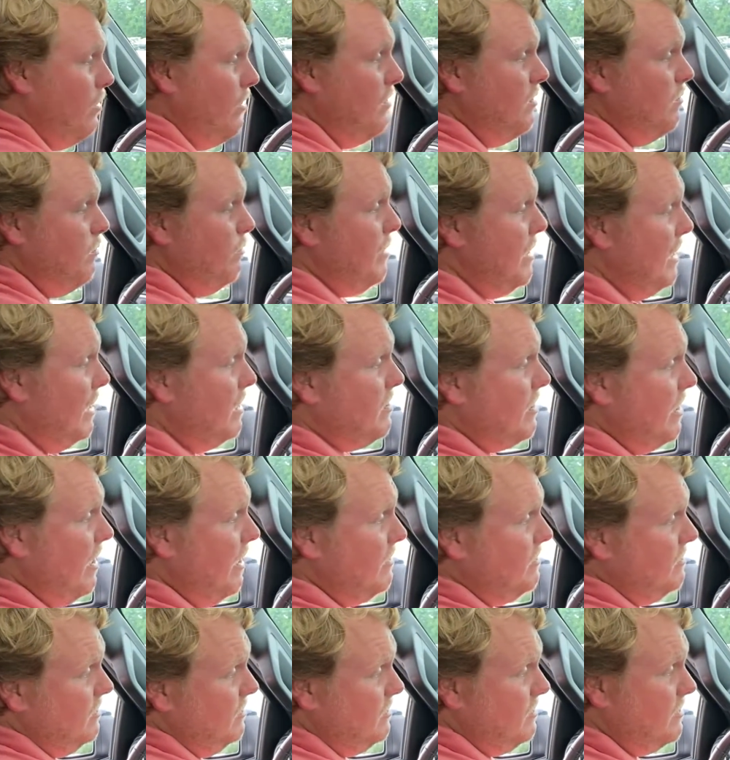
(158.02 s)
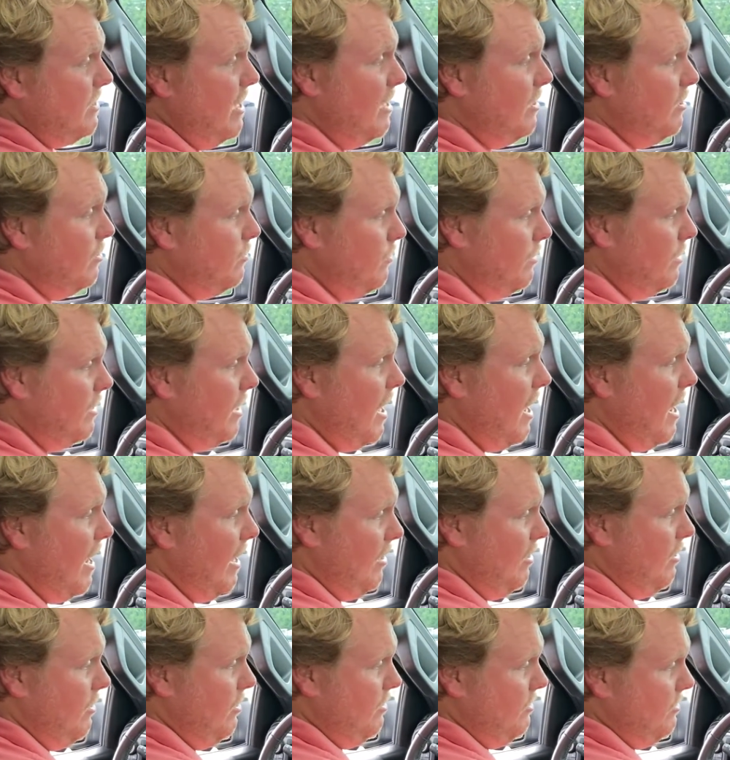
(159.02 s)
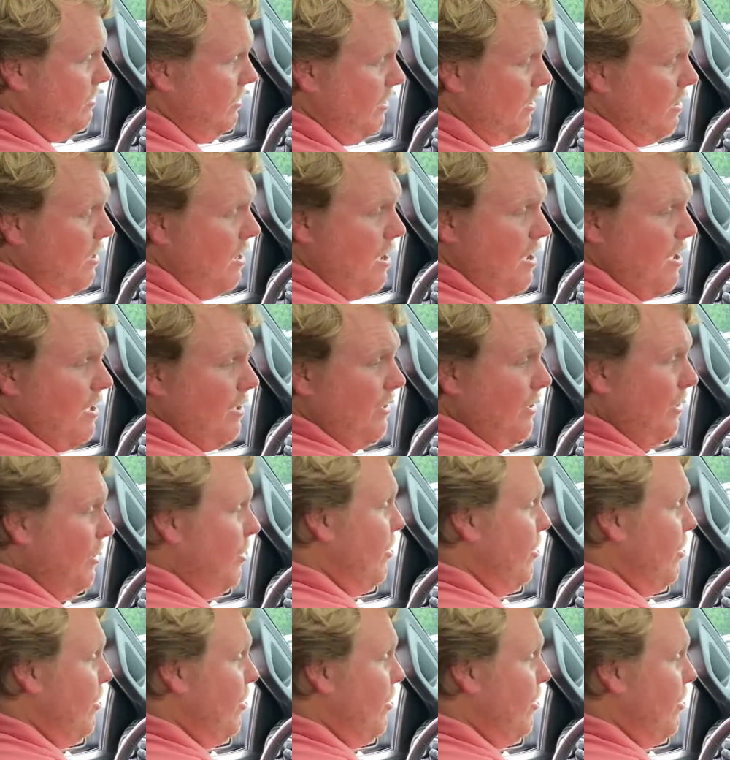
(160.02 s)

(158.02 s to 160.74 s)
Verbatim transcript: of the big things that's standard with a high country. You